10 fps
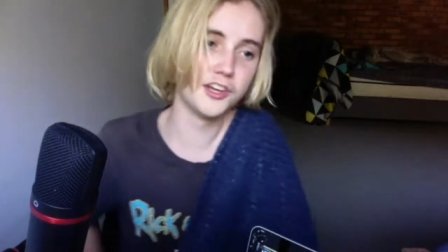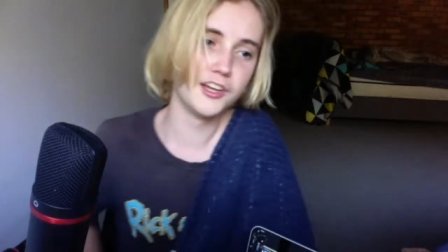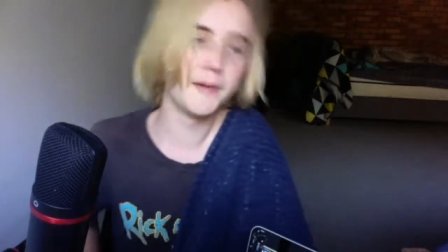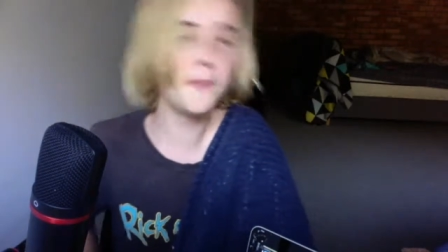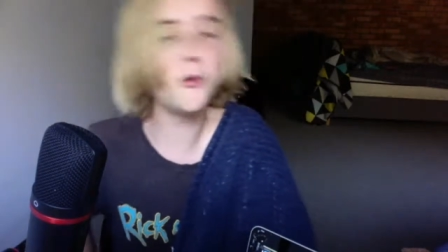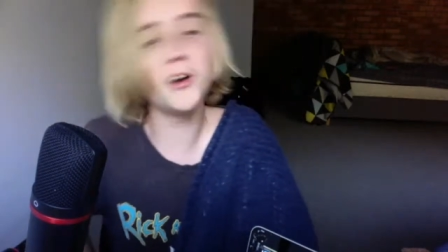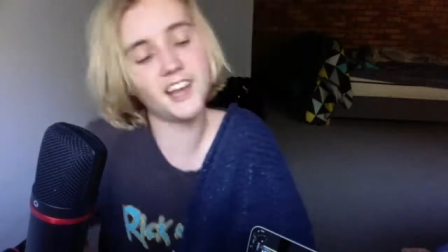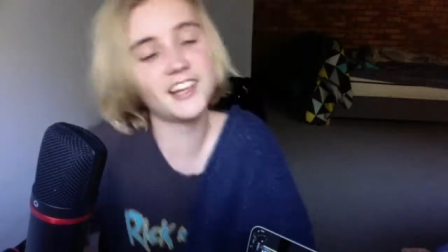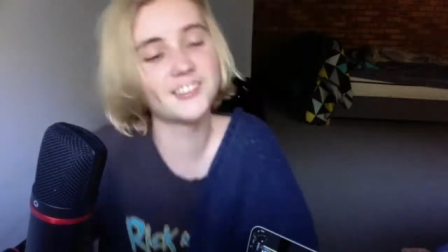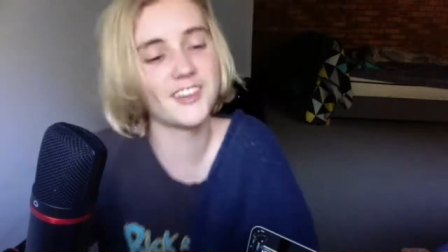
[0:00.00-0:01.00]
People always
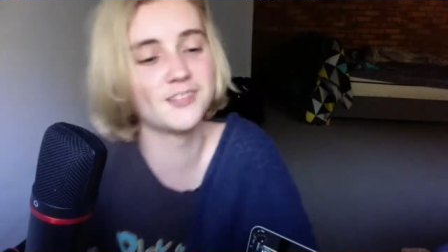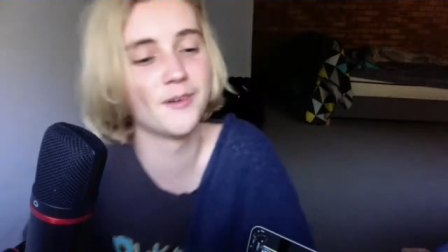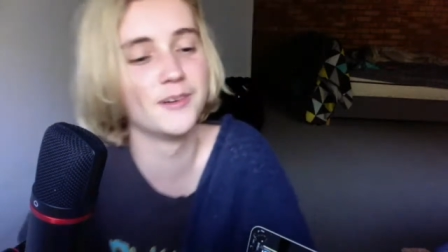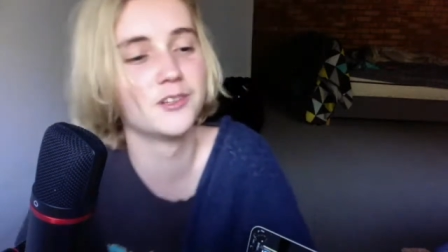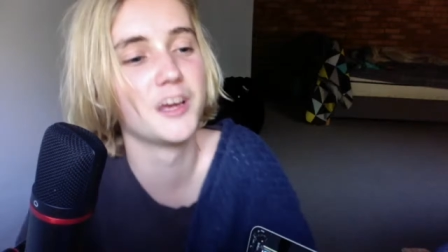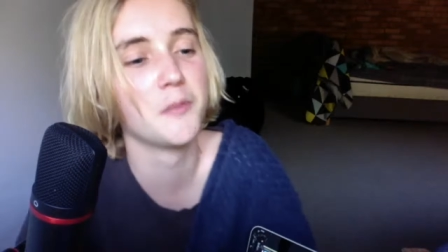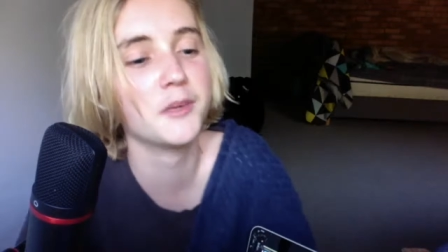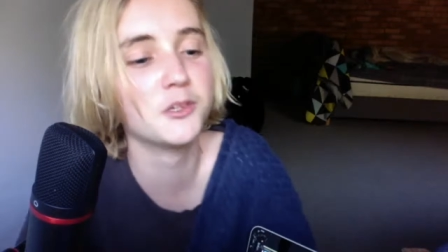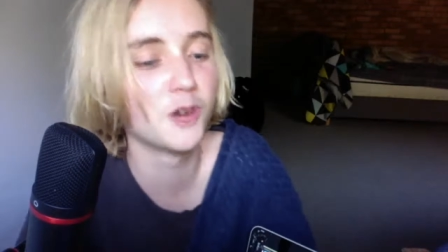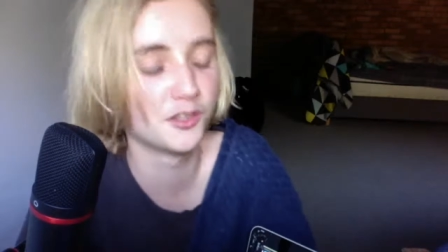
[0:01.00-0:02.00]
ask questions when we're doing it, and we
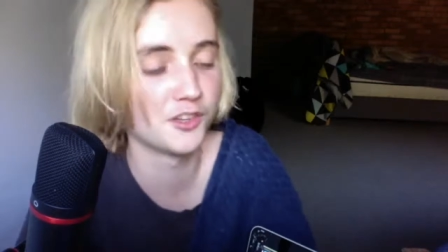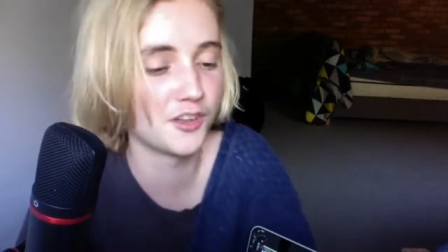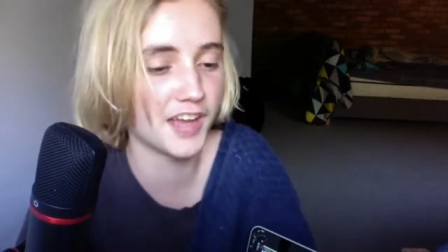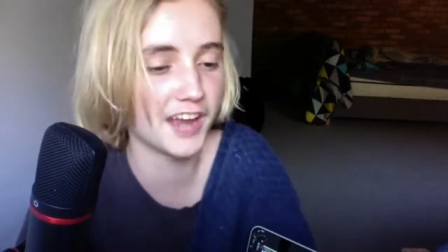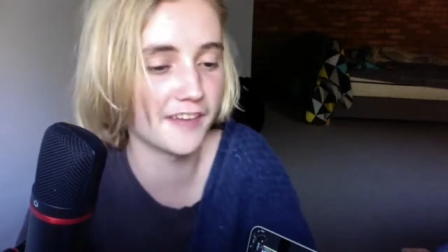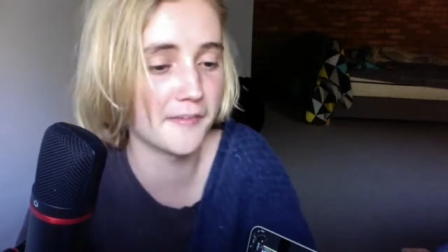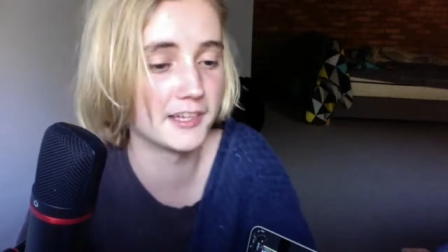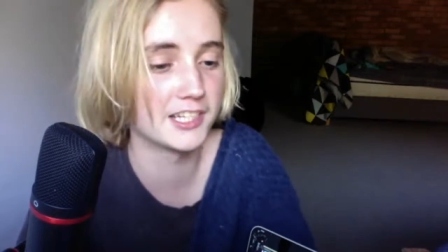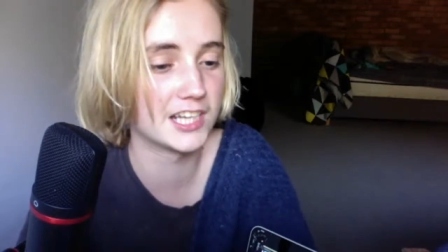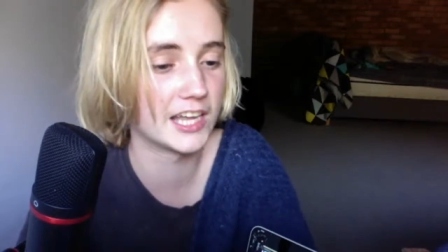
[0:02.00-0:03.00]
do questions at the end. Everybody
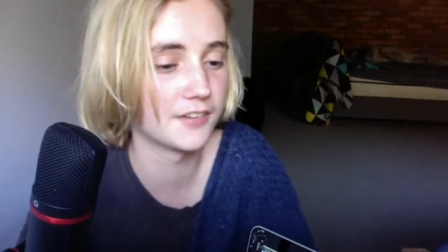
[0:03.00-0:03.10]
just leaves.